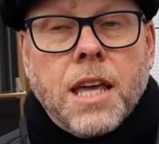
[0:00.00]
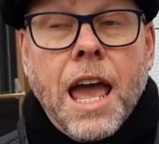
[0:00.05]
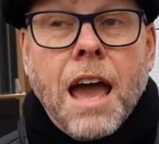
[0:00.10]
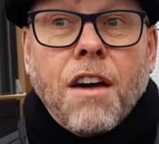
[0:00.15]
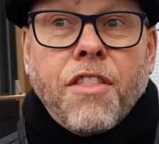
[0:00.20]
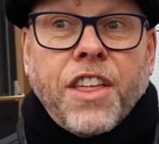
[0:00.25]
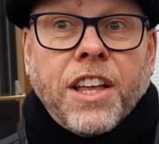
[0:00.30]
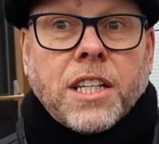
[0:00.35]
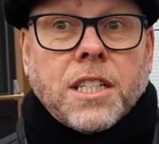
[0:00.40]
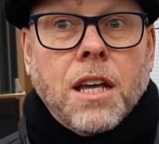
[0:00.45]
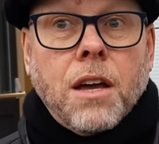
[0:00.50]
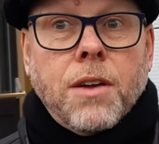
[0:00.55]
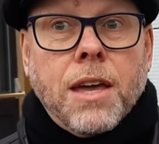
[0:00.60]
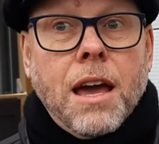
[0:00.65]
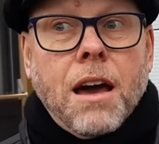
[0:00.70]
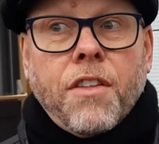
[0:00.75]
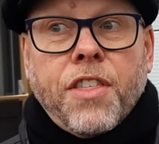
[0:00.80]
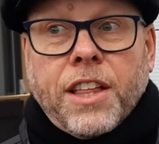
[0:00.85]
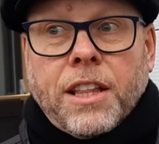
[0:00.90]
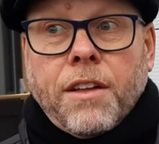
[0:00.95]
Yeah, I think so.
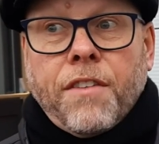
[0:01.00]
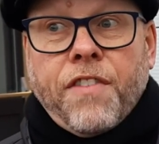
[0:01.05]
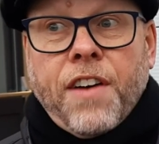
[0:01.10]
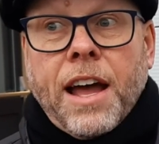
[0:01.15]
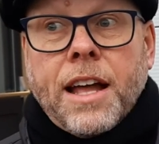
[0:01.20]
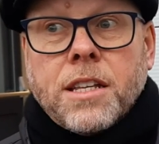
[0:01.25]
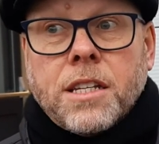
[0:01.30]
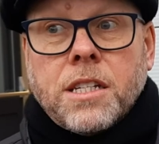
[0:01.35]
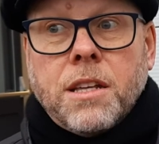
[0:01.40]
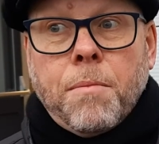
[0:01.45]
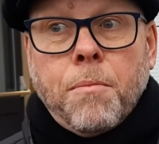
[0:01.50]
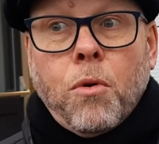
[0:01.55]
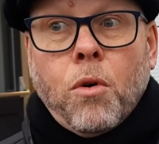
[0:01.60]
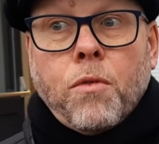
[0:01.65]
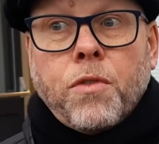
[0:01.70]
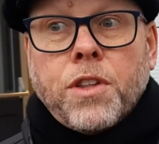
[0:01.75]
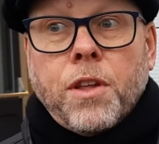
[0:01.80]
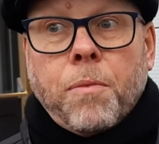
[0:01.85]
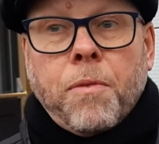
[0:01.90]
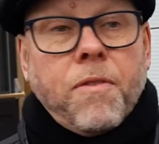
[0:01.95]
Yeah, I think the fans, it's
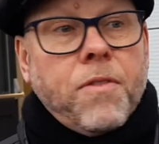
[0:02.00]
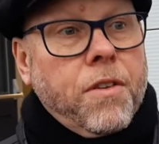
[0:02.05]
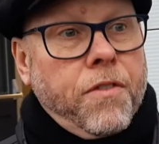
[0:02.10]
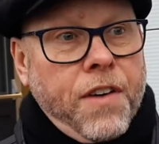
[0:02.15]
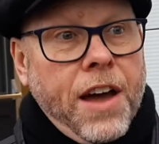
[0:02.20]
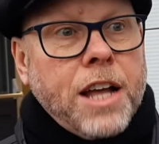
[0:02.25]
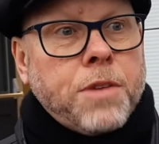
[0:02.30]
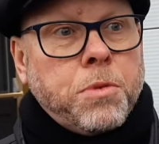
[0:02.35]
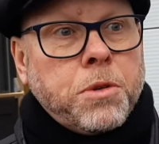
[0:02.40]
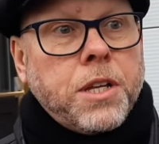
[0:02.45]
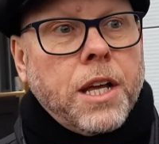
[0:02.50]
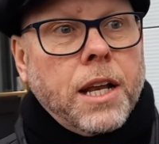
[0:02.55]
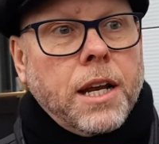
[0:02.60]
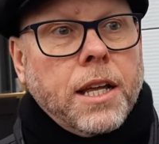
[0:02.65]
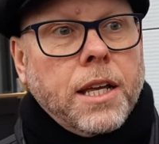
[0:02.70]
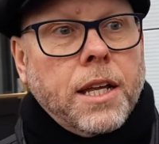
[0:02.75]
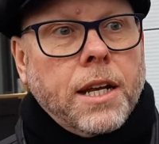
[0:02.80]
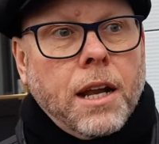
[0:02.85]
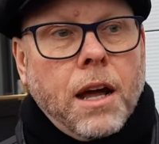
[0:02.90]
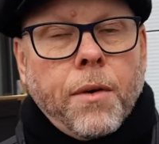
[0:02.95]
important for the fans
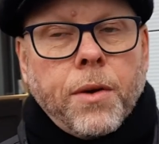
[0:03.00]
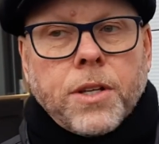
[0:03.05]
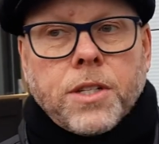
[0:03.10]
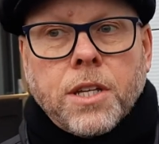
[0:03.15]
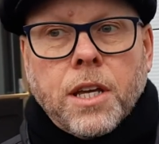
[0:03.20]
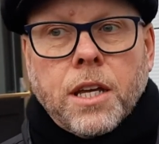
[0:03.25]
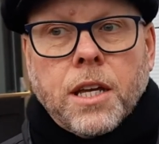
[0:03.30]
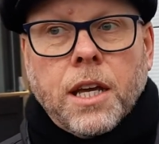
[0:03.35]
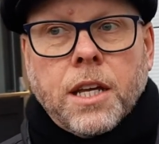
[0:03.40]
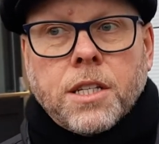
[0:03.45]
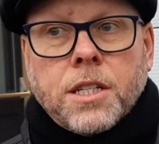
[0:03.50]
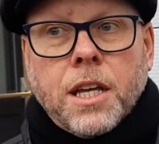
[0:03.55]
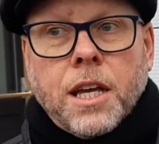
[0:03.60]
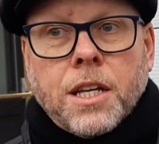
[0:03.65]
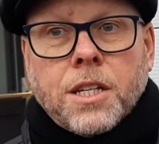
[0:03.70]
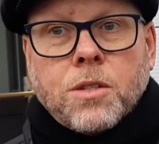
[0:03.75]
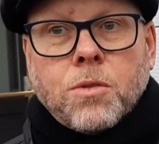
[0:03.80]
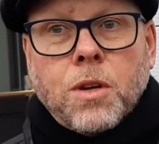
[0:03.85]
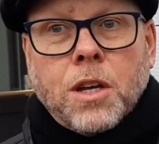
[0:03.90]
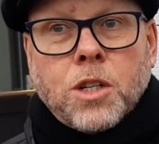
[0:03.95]
particularly.
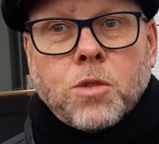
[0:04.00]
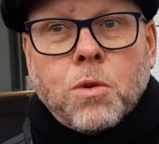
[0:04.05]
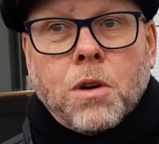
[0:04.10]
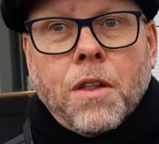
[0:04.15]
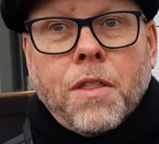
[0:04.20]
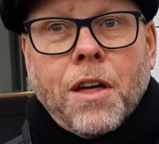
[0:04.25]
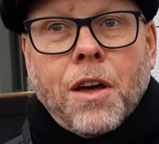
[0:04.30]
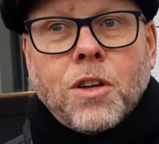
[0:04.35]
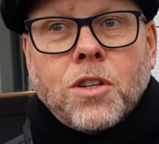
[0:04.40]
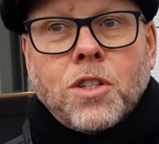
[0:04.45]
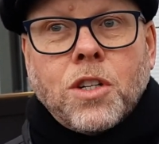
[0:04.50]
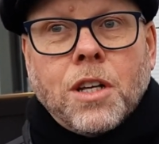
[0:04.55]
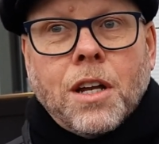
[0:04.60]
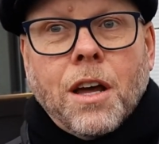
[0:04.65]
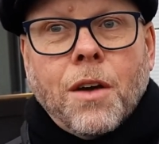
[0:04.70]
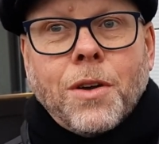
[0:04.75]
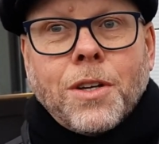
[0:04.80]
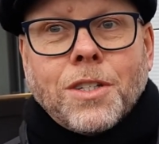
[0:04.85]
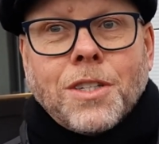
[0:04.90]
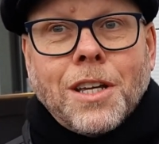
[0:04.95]
It's one of those.
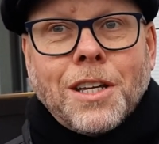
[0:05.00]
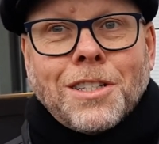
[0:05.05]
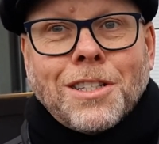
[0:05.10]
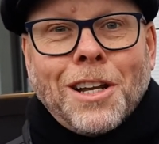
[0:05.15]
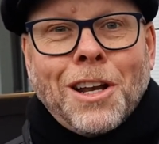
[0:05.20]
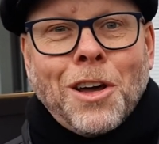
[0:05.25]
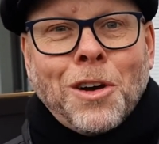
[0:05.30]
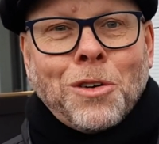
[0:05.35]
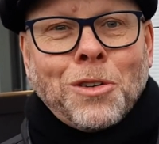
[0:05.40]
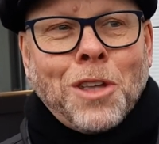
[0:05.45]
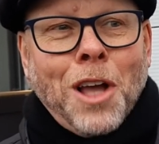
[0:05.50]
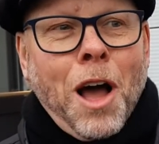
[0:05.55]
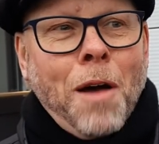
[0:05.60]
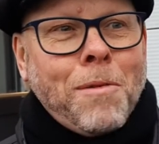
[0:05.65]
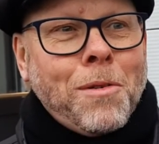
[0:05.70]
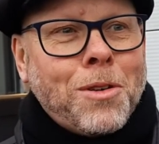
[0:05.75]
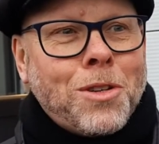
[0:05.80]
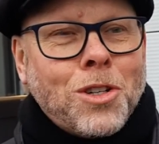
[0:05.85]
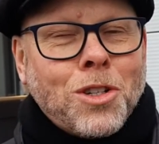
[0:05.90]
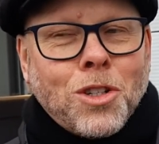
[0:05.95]
It's the local
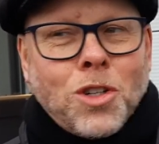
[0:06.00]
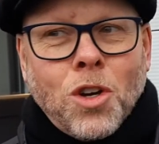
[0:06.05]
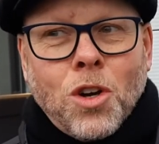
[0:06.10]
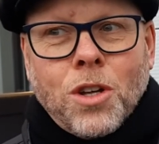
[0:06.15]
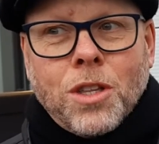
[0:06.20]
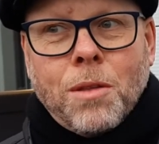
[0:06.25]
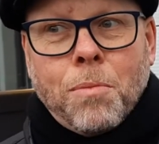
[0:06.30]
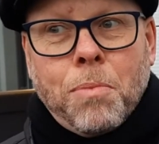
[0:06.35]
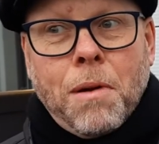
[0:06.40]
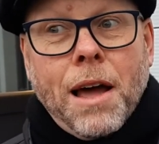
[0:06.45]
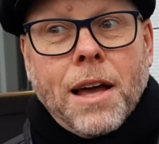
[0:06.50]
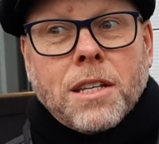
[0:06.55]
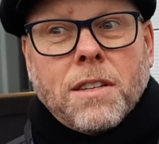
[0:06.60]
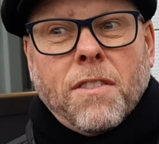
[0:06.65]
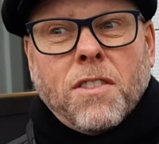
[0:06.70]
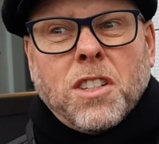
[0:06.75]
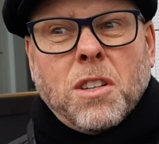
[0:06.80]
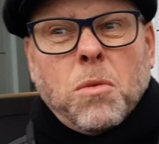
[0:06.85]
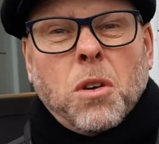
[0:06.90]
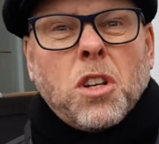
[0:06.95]
derby, which is good. The players
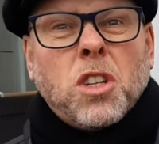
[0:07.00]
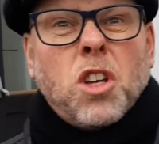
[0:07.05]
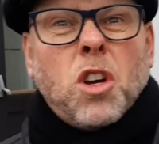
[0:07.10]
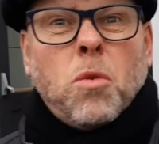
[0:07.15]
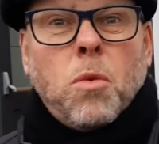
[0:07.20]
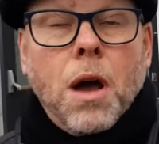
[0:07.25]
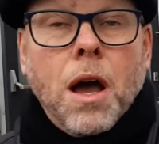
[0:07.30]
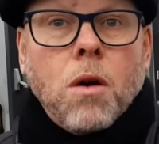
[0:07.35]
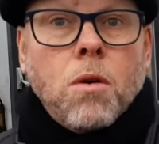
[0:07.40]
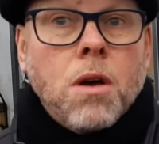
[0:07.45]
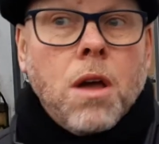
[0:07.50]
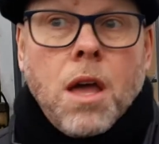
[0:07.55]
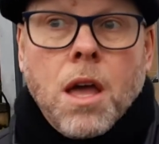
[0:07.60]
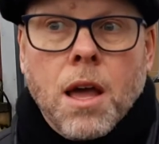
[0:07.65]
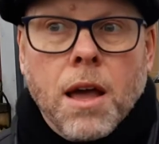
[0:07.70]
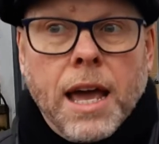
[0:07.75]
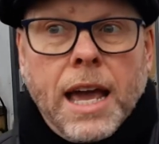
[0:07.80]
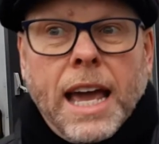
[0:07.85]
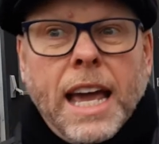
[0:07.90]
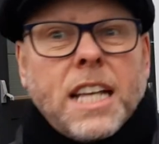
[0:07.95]
obviously want to do well.
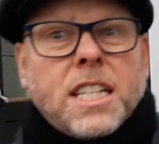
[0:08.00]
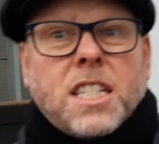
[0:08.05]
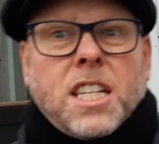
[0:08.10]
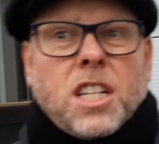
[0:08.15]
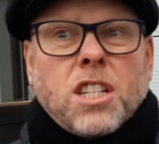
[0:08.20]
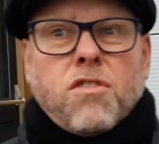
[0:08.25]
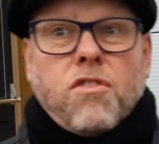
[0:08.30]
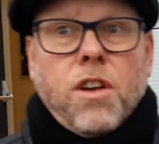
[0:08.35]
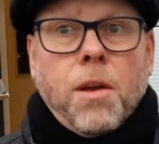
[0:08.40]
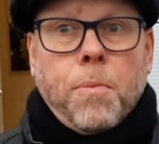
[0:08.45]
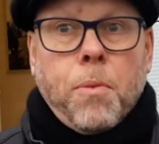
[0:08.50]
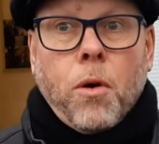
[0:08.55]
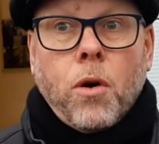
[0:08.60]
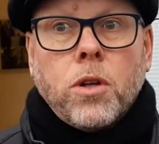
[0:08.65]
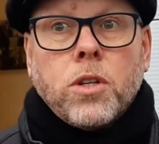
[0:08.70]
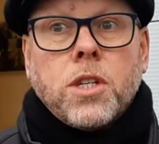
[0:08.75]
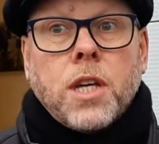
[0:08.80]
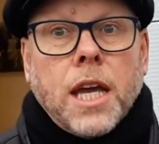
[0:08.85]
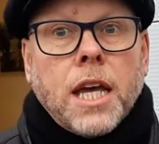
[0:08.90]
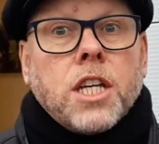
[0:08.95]
It is just 3
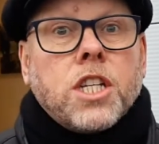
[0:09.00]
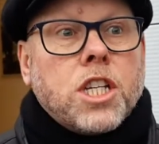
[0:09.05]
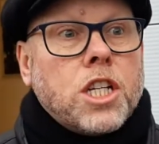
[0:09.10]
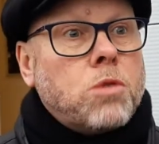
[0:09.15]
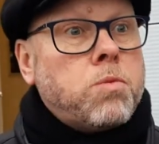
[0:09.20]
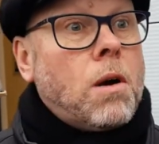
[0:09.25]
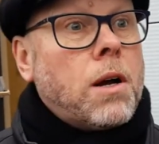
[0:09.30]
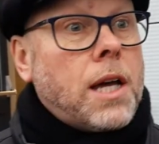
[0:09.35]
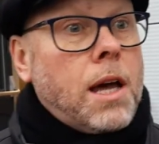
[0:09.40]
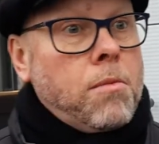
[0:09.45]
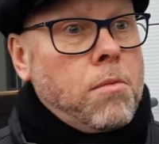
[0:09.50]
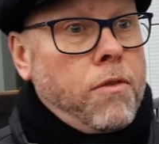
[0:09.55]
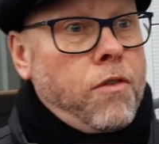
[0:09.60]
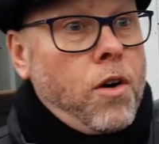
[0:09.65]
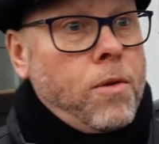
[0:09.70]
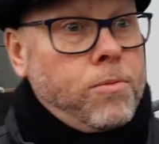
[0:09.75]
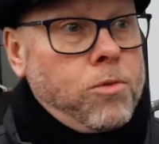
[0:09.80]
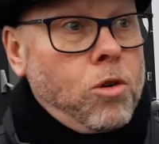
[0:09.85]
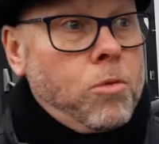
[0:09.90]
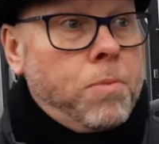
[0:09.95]
points. It is just one game of
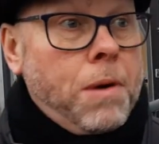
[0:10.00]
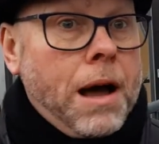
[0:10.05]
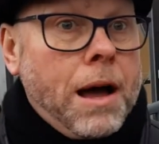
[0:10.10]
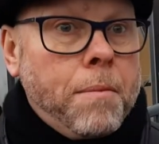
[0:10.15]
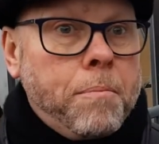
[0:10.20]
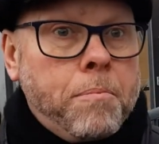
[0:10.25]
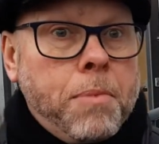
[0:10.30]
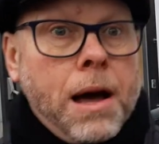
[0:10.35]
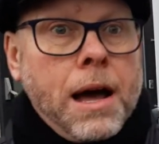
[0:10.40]
football, but